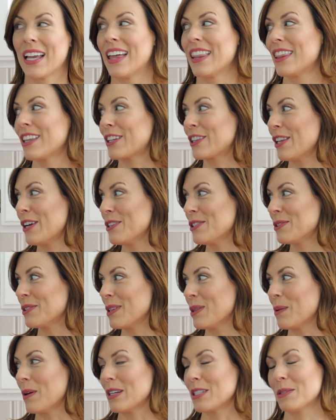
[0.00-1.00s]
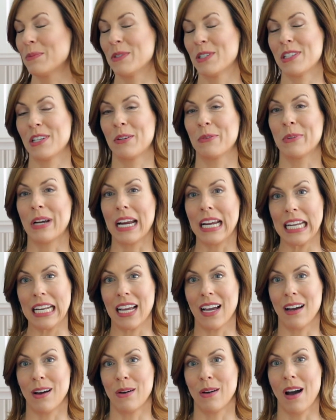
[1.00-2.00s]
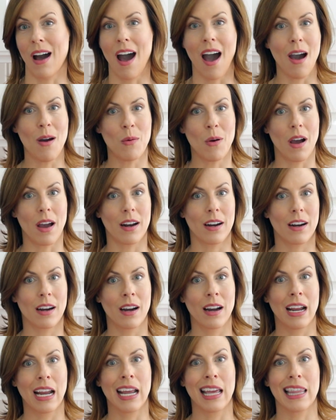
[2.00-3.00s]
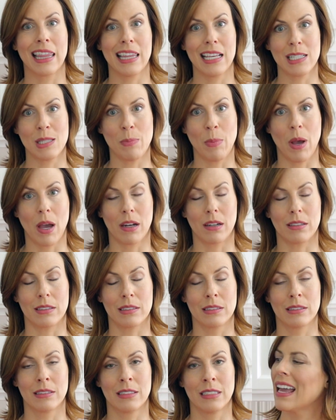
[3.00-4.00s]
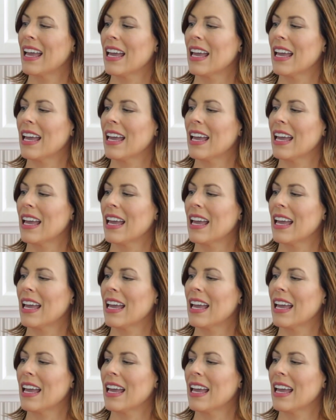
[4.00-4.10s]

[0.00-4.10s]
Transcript: The clothes are in the washing machine right now. Hot water, this bottle.